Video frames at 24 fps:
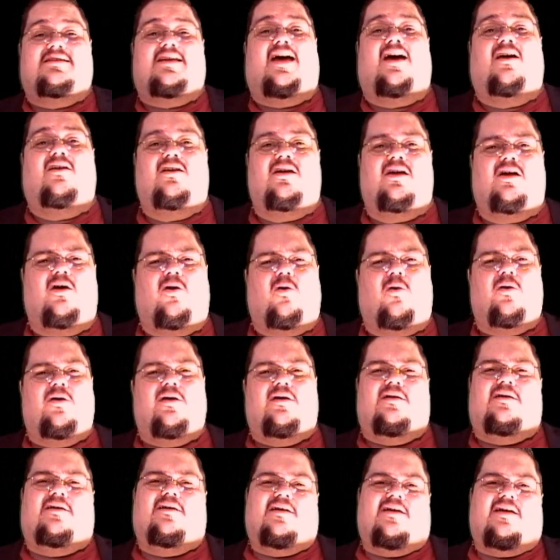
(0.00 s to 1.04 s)
down and go,
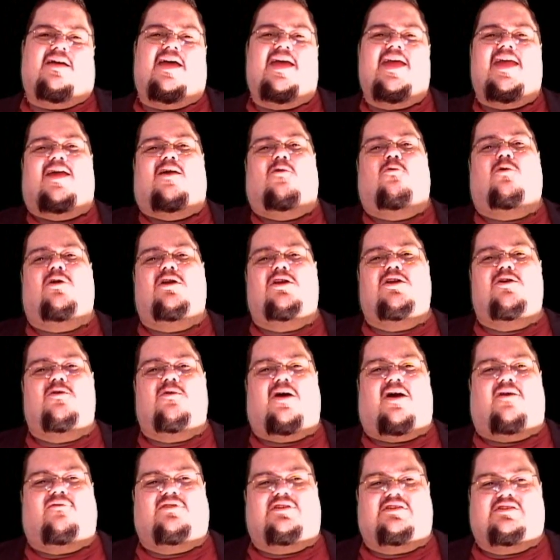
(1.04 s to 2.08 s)
hey, what do you
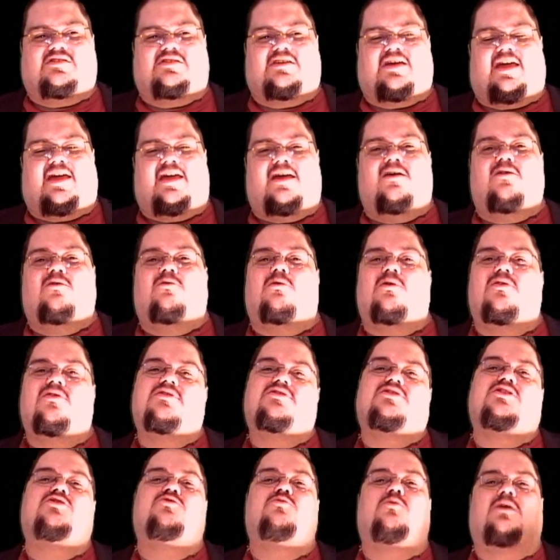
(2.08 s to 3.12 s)
have to say? Well,
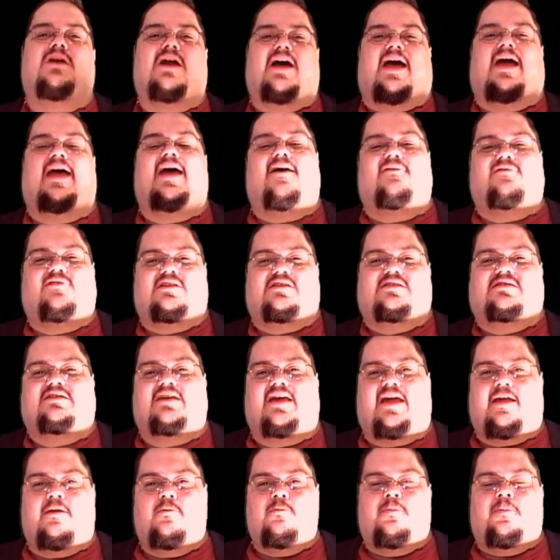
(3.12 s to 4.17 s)
this is what I have to
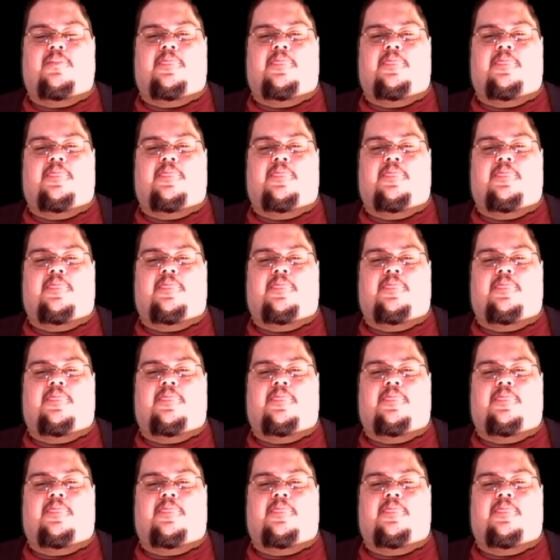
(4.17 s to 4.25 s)
say.